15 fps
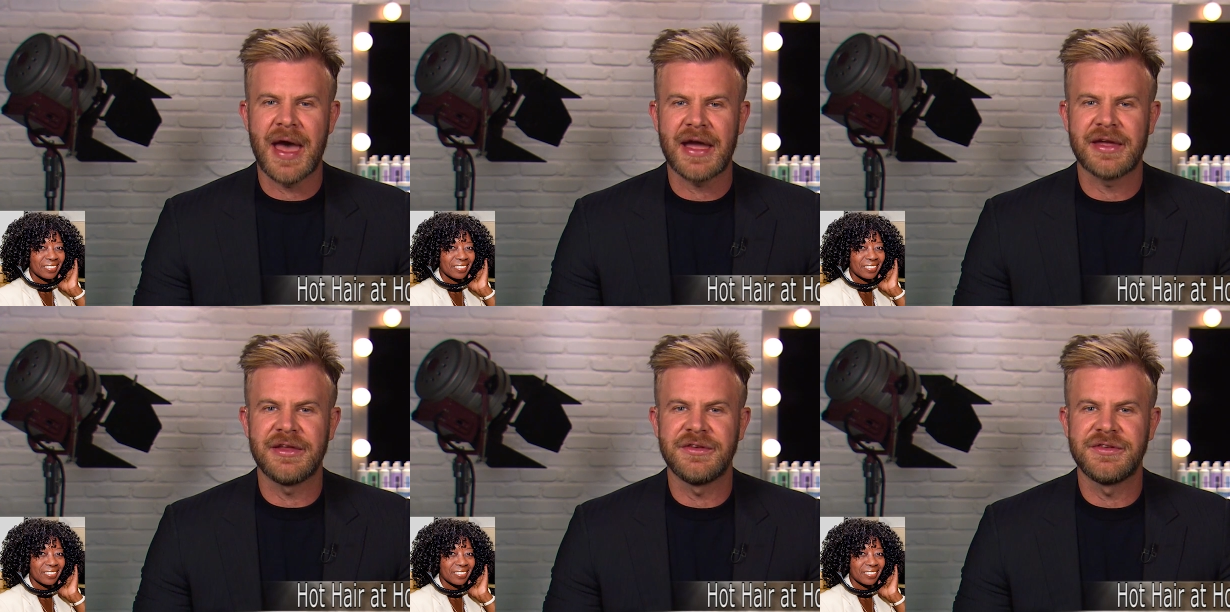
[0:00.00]

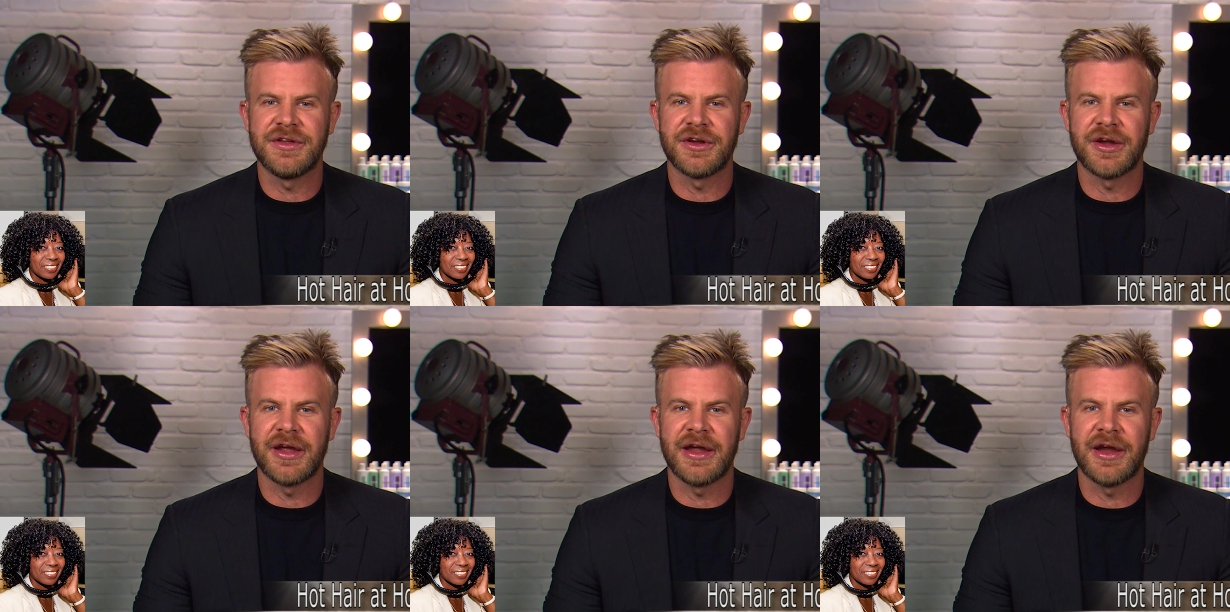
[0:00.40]
Speaker 1: back into
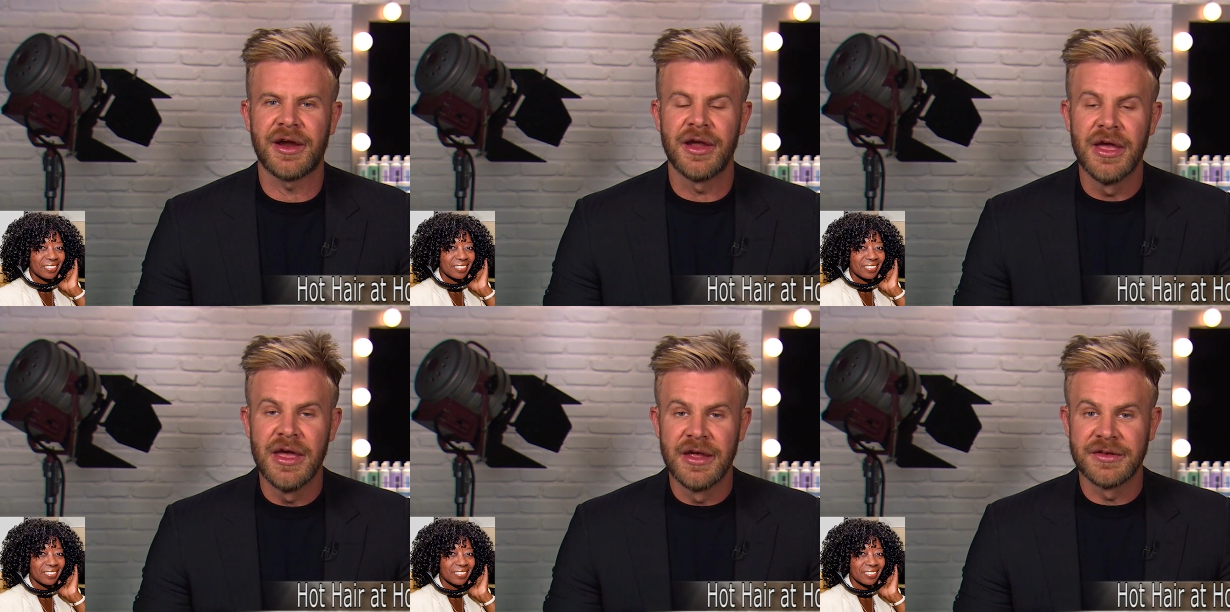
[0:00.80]
your
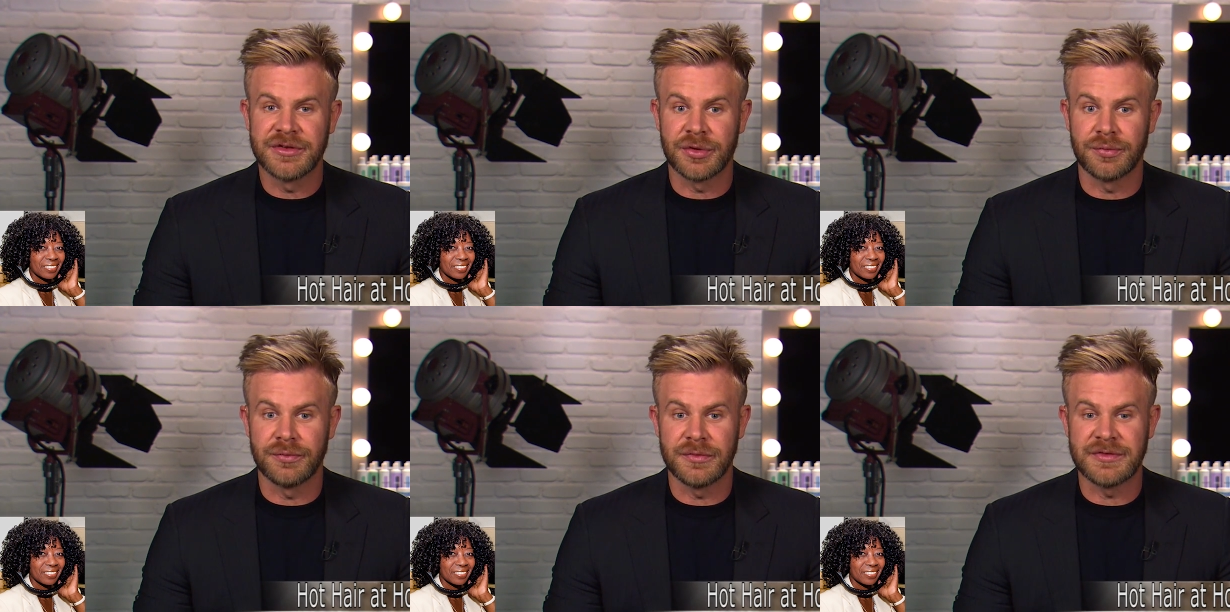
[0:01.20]
hair
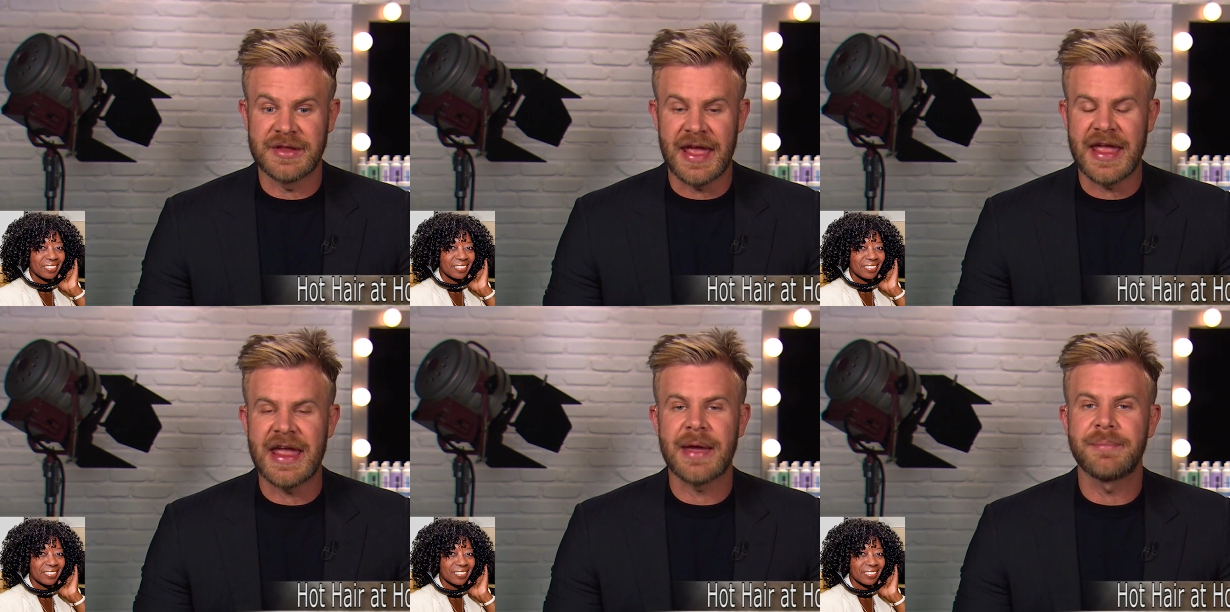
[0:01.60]
to,
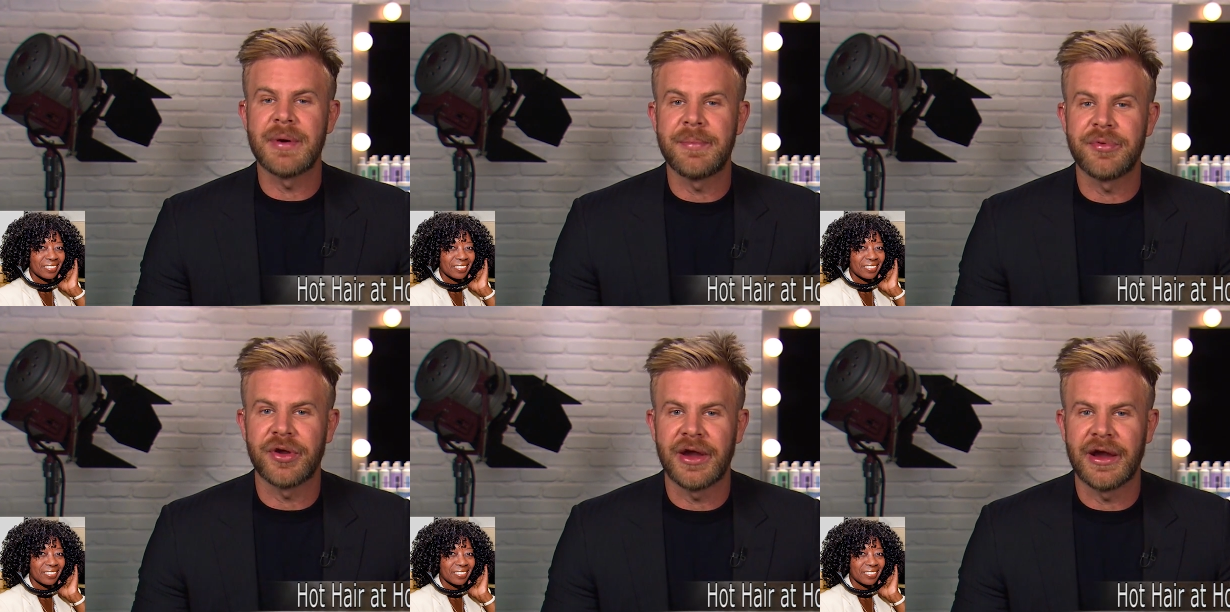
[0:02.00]
to amp
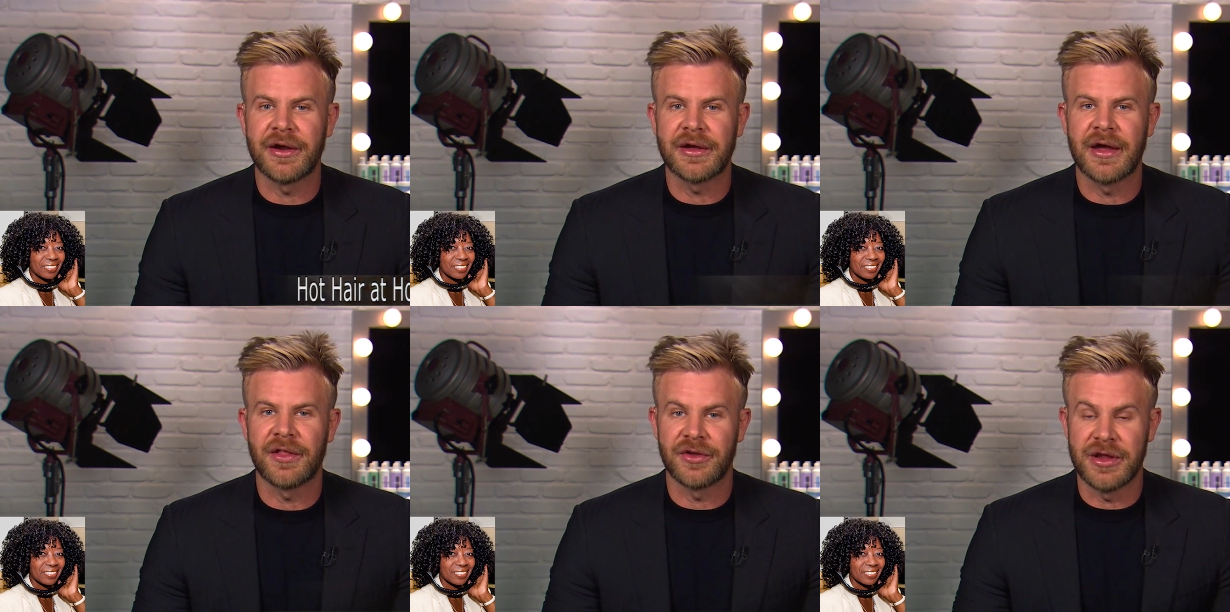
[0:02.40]
up your hair
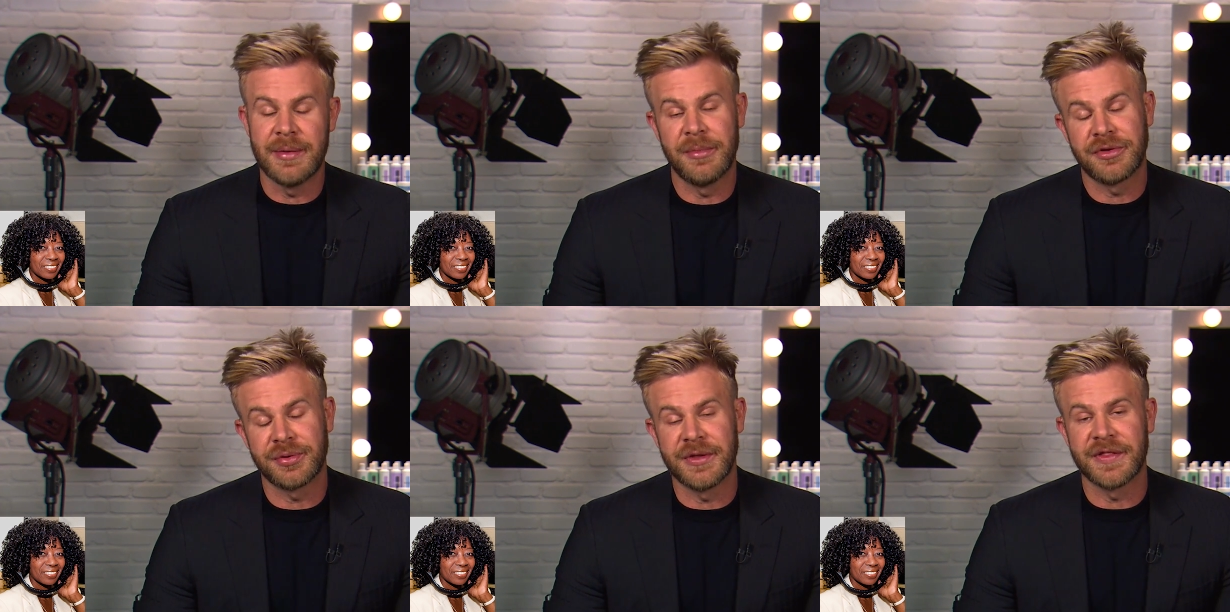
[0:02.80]
color
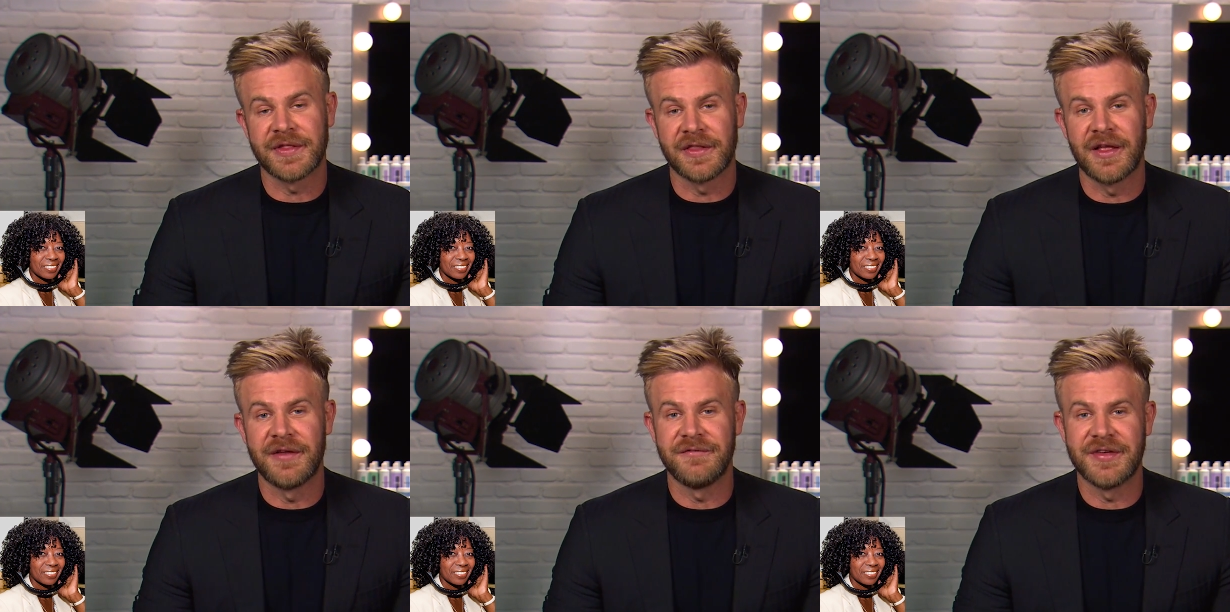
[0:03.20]
in between
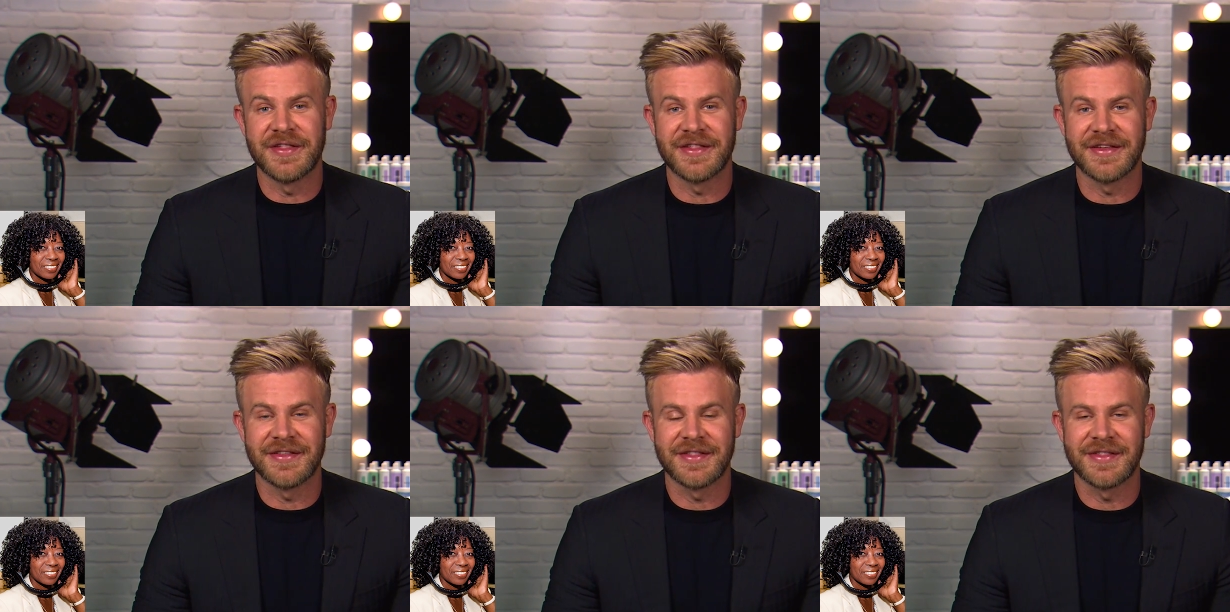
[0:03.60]
salon
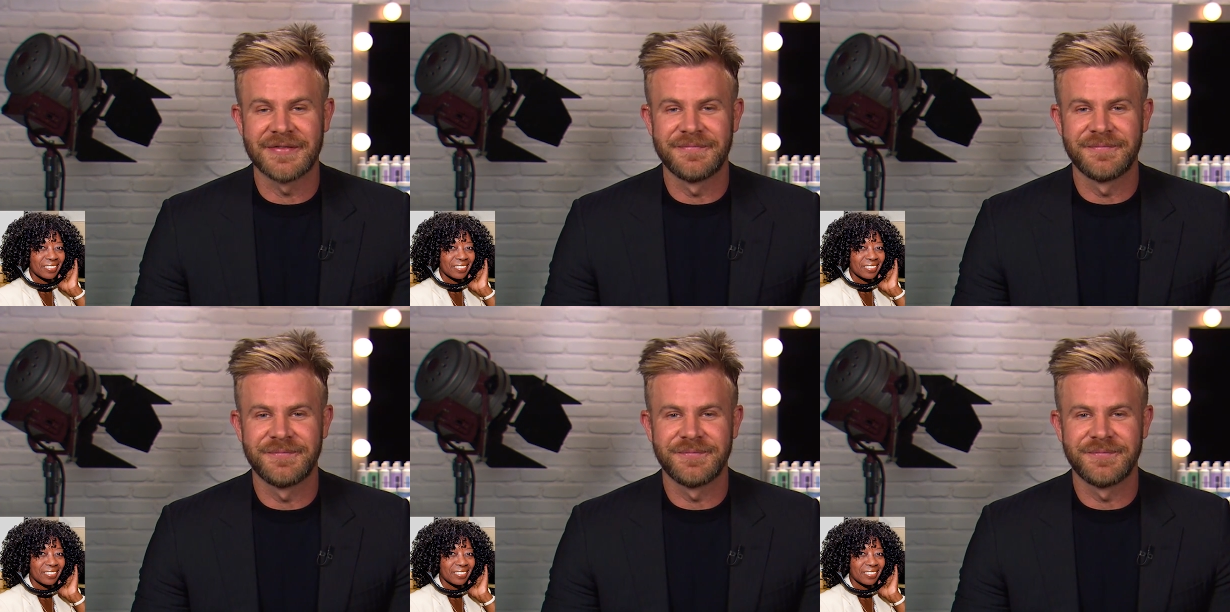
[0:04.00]
visits.